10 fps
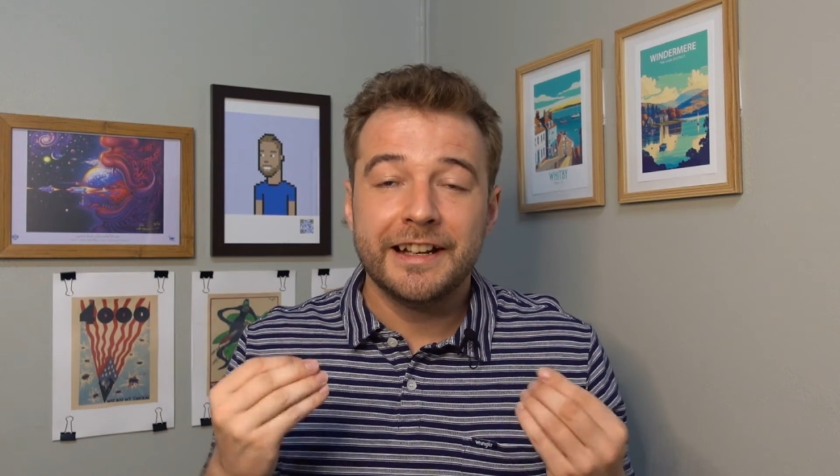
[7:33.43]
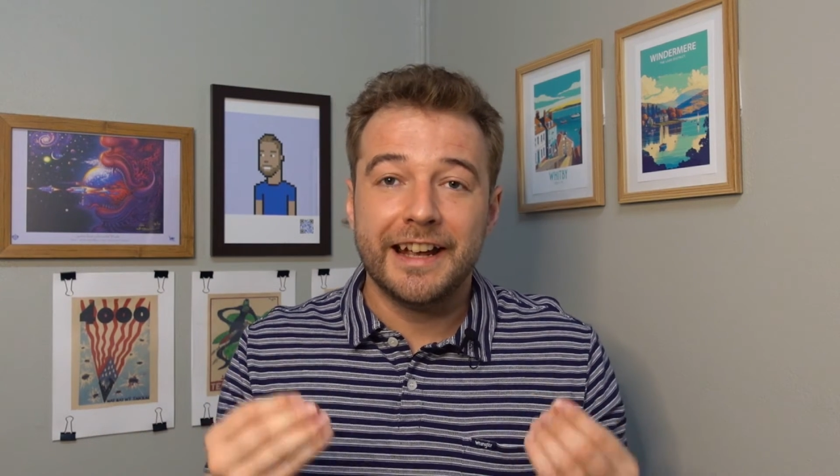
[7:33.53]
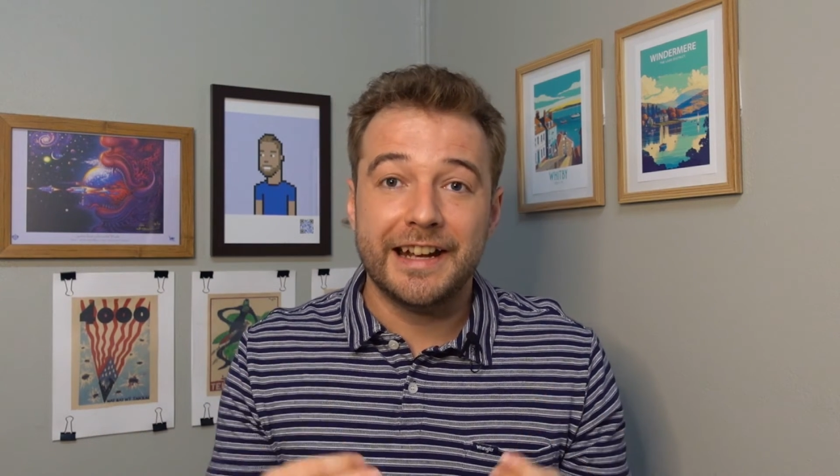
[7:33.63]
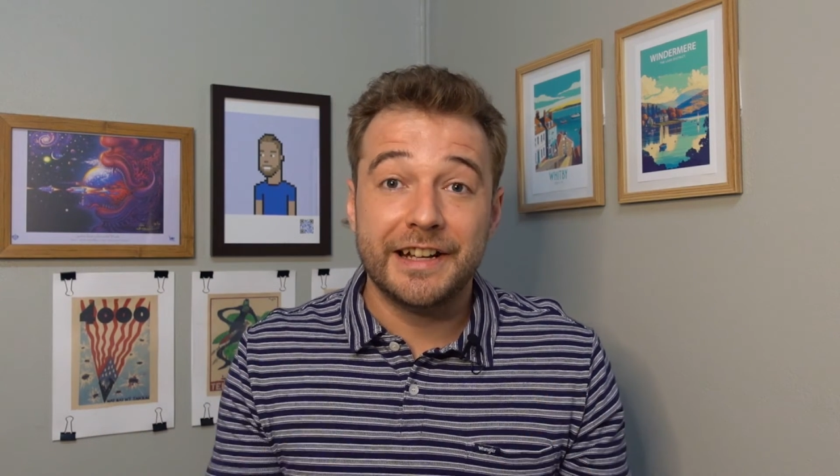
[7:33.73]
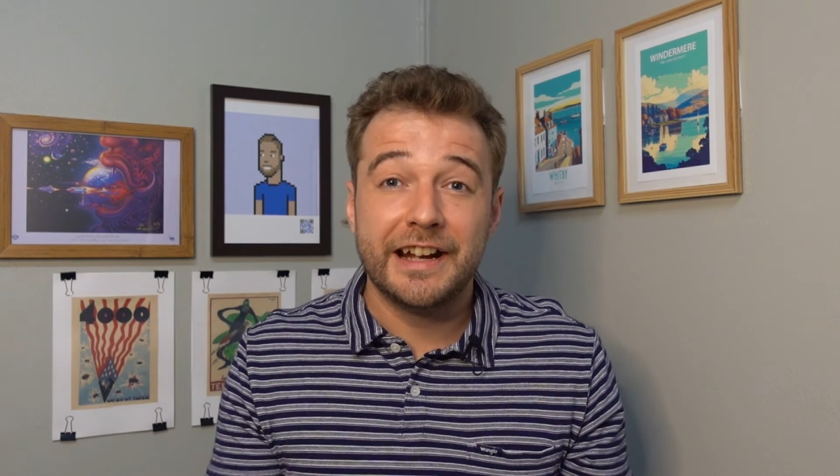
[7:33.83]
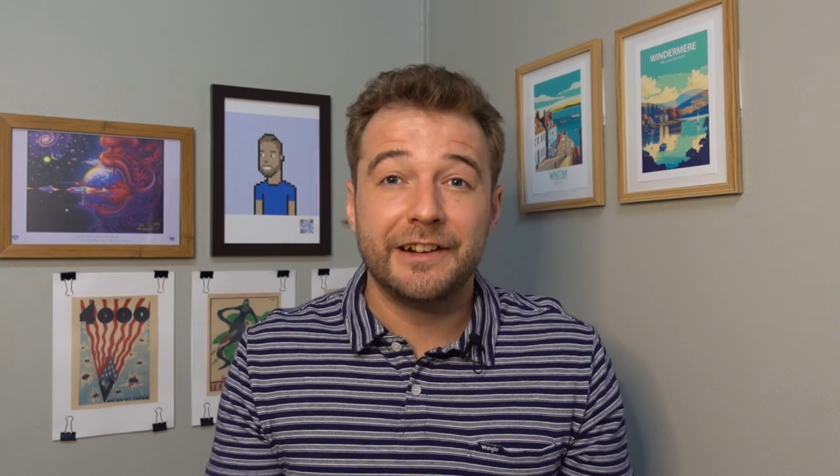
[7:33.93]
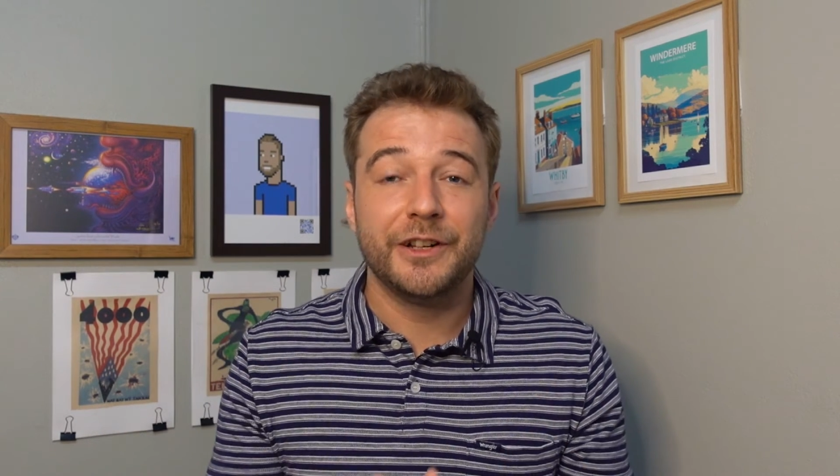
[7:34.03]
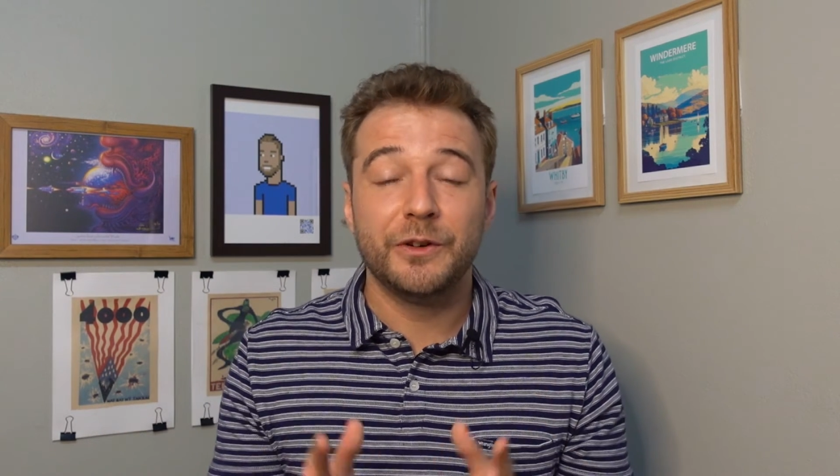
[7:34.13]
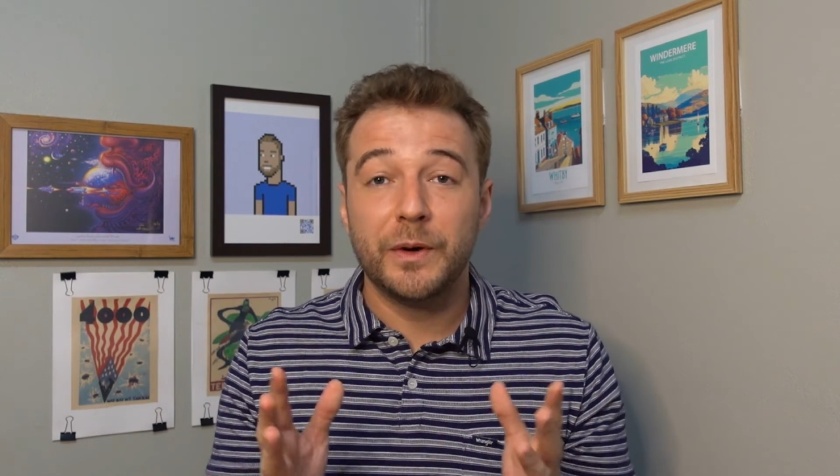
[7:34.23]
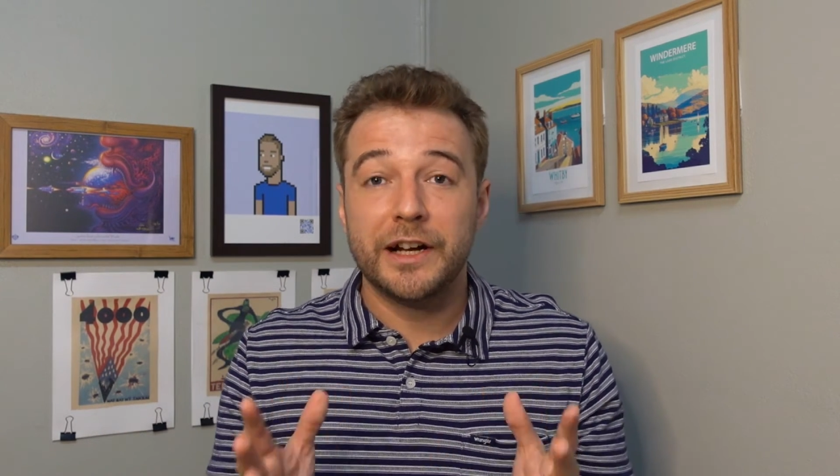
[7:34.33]
in an
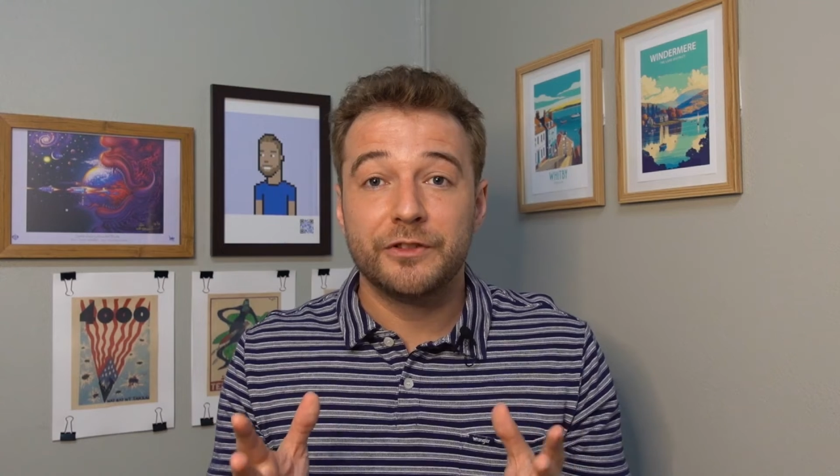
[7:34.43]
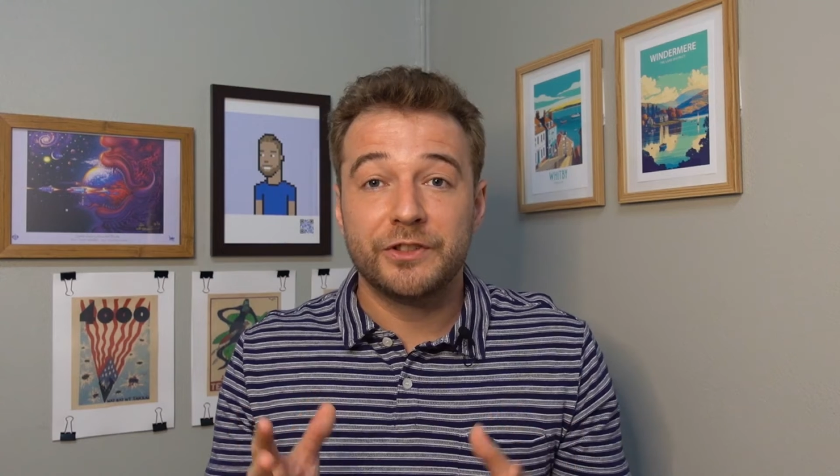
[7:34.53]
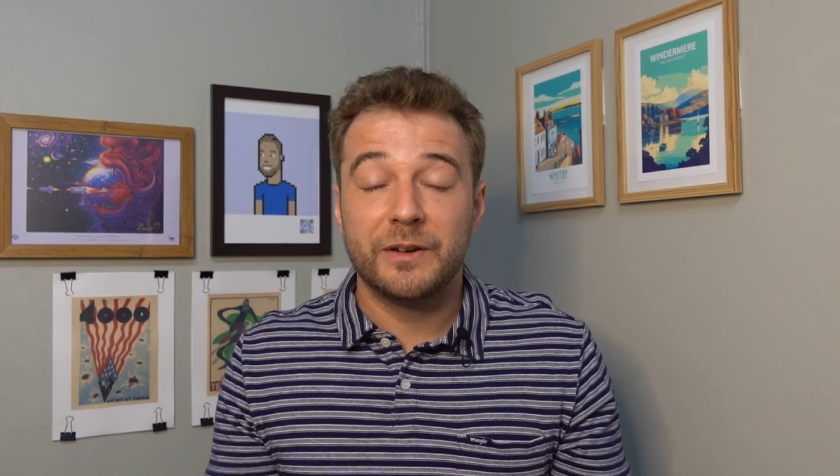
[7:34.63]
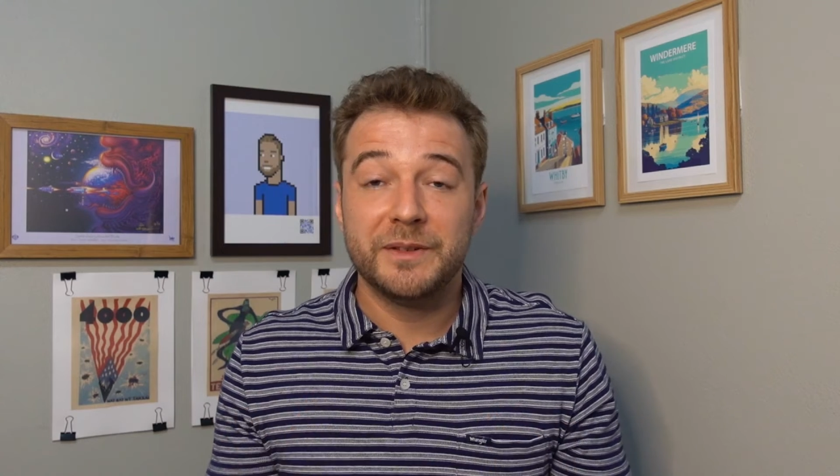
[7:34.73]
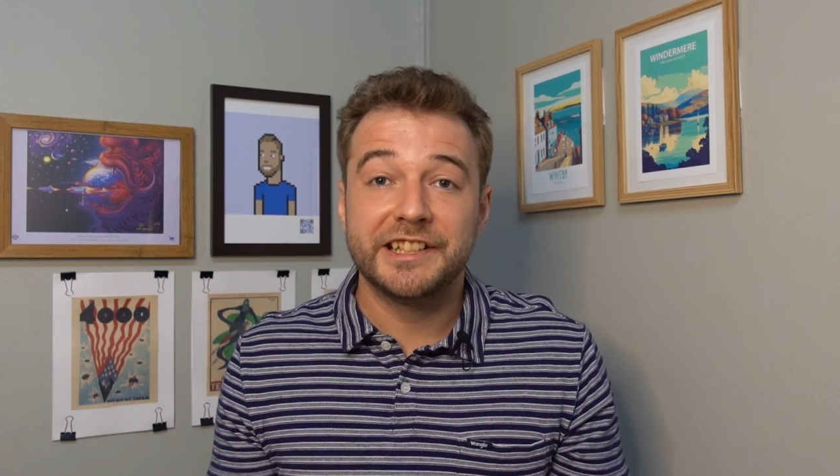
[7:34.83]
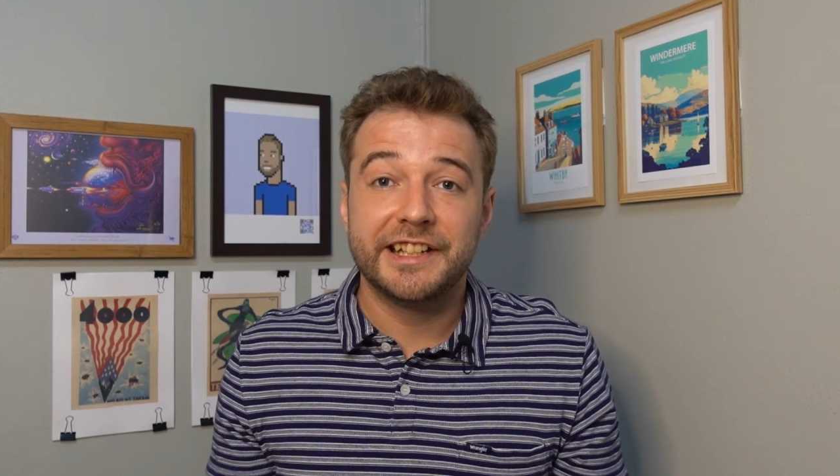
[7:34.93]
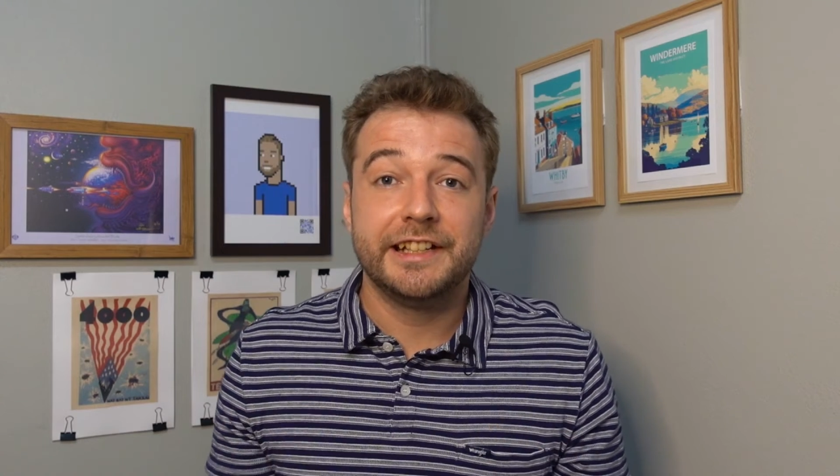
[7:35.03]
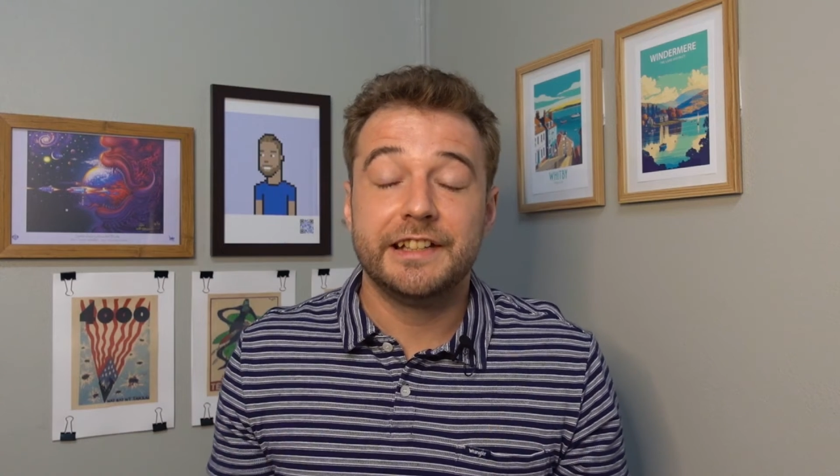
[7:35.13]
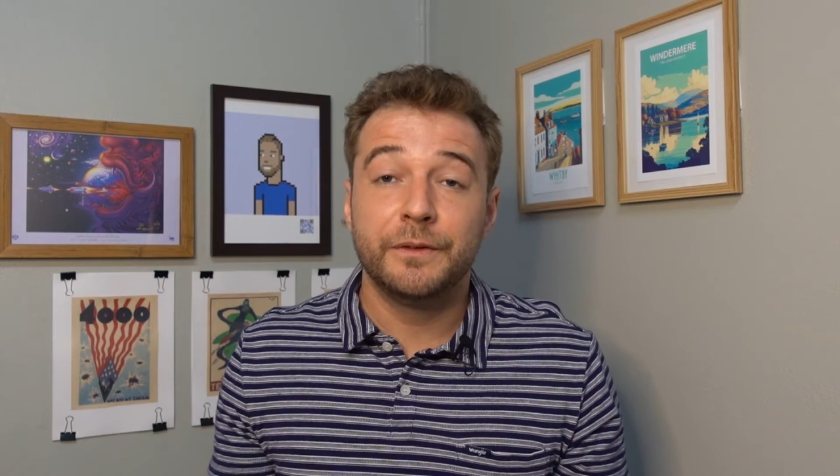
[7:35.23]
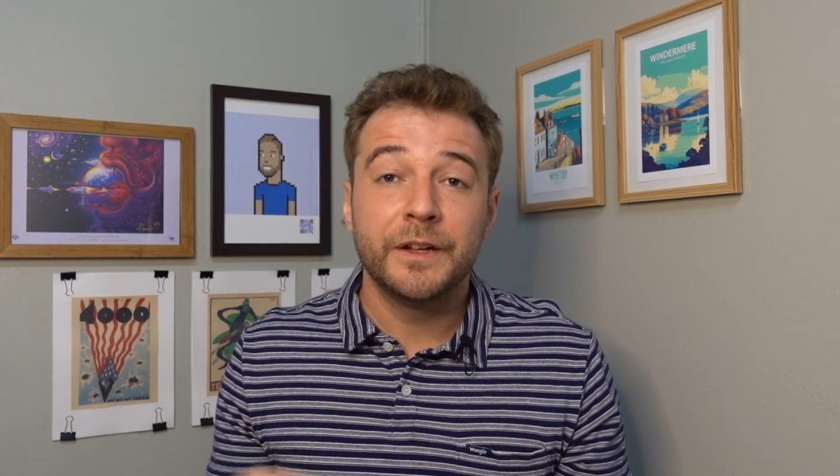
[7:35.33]
area where Kratom is
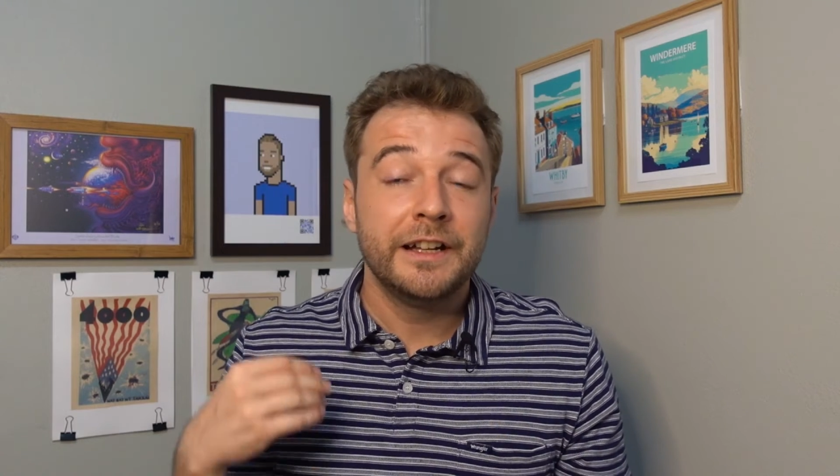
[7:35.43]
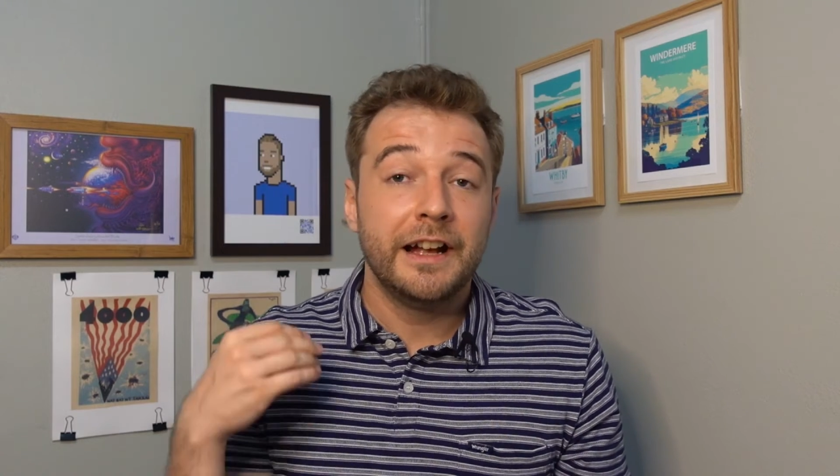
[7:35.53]
native,